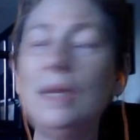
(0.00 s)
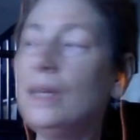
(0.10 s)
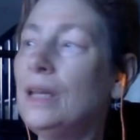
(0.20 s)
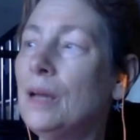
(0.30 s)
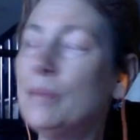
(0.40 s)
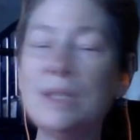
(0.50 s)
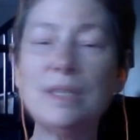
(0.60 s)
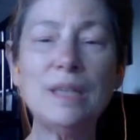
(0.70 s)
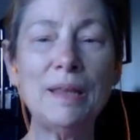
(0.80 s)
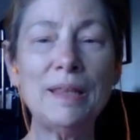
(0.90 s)
picking up
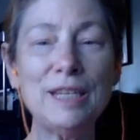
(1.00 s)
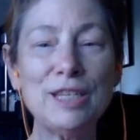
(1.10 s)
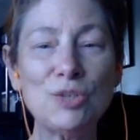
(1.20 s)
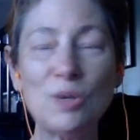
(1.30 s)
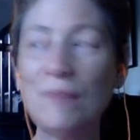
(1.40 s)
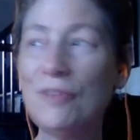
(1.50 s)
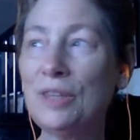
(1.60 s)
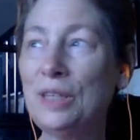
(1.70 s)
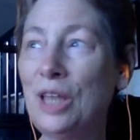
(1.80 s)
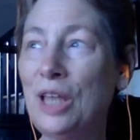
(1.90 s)
steam. It's sort of the
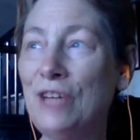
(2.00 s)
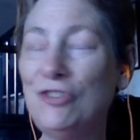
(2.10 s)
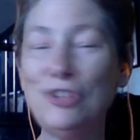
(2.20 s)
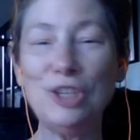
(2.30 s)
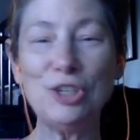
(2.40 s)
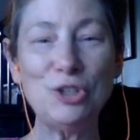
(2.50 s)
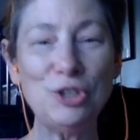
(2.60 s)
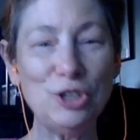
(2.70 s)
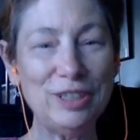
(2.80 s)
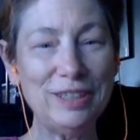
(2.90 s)
little engine that
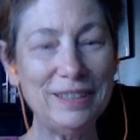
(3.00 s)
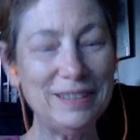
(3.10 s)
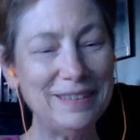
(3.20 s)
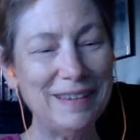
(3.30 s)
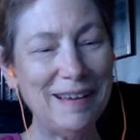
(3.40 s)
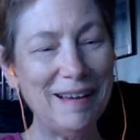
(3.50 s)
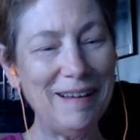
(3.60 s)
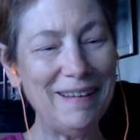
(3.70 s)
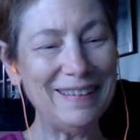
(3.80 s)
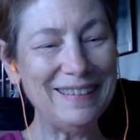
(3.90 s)
could.
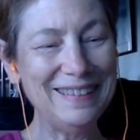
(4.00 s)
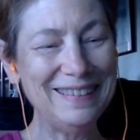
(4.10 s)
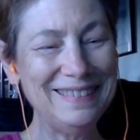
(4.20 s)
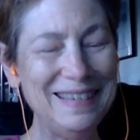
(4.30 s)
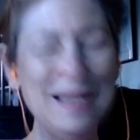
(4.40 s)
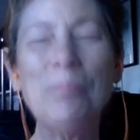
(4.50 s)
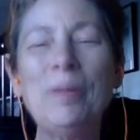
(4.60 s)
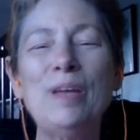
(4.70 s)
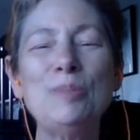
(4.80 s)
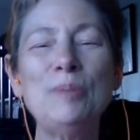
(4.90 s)
Uh,
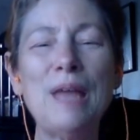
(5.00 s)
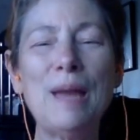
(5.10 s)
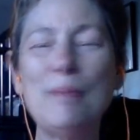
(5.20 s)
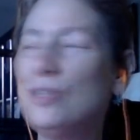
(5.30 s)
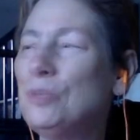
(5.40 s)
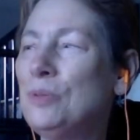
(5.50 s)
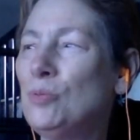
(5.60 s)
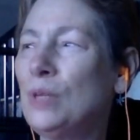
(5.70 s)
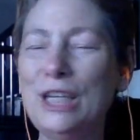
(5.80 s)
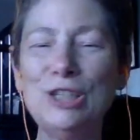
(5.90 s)
my husband happens to be
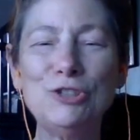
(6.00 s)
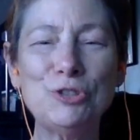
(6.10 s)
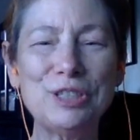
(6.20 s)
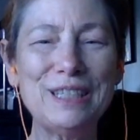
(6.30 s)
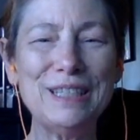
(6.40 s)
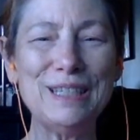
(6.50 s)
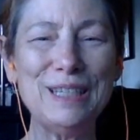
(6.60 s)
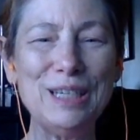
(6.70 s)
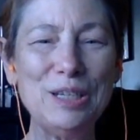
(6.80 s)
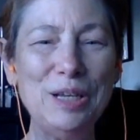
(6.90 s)
really interested
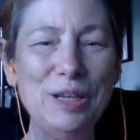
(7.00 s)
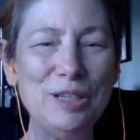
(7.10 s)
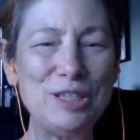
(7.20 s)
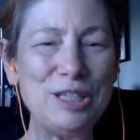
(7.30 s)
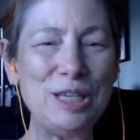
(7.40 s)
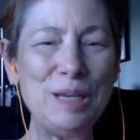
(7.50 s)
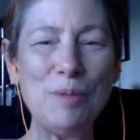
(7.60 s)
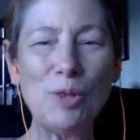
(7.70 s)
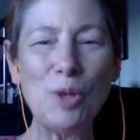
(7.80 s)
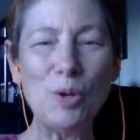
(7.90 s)
in
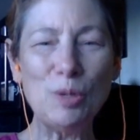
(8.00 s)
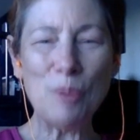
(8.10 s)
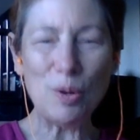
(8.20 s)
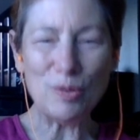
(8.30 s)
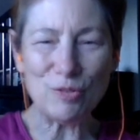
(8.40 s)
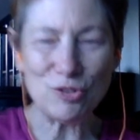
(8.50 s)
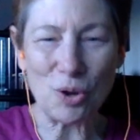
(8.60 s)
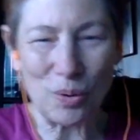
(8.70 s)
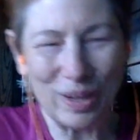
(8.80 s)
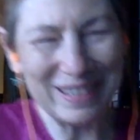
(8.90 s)
steam locomotives,
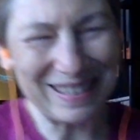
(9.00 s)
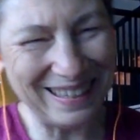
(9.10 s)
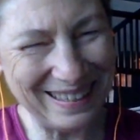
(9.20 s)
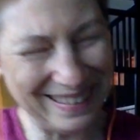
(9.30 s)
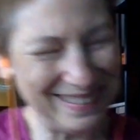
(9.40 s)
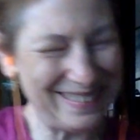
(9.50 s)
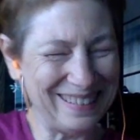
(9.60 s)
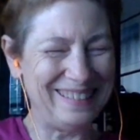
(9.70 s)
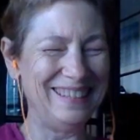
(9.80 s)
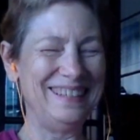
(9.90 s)
so it's
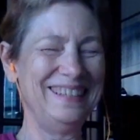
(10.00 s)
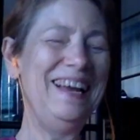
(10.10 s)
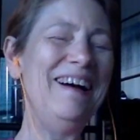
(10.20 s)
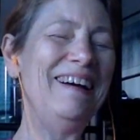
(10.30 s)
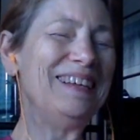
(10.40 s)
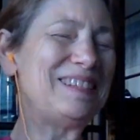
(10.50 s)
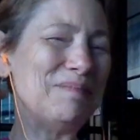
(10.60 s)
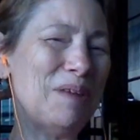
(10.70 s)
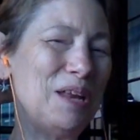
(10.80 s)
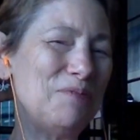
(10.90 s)

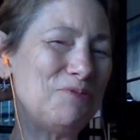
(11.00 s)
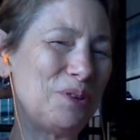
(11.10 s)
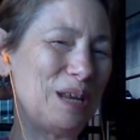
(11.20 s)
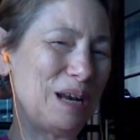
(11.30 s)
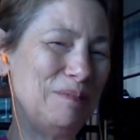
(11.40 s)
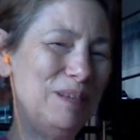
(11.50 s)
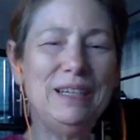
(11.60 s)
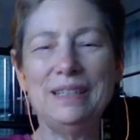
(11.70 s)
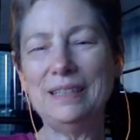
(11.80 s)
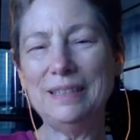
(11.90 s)
a metaphor that
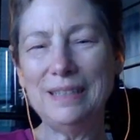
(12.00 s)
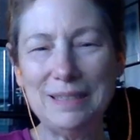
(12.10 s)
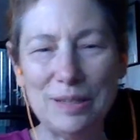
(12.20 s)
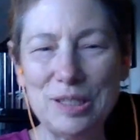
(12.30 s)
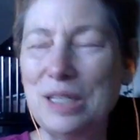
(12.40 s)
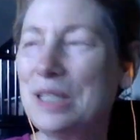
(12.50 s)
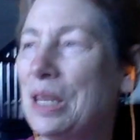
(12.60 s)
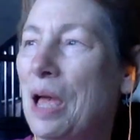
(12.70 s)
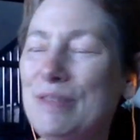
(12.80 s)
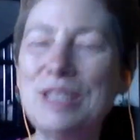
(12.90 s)
he does these
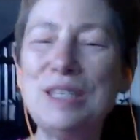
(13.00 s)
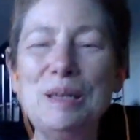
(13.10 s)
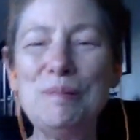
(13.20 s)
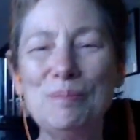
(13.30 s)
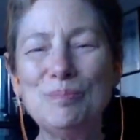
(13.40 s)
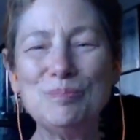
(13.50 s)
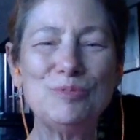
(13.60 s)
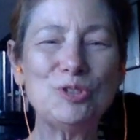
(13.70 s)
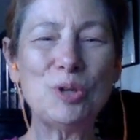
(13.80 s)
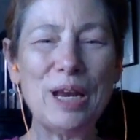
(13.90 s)
live steam
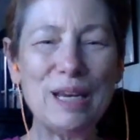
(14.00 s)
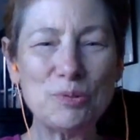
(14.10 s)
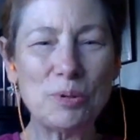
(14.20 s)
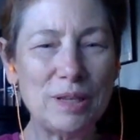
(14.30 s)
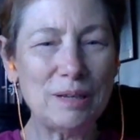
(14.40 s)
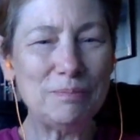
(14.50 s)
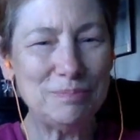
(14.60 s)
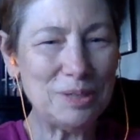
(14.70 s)
trains where they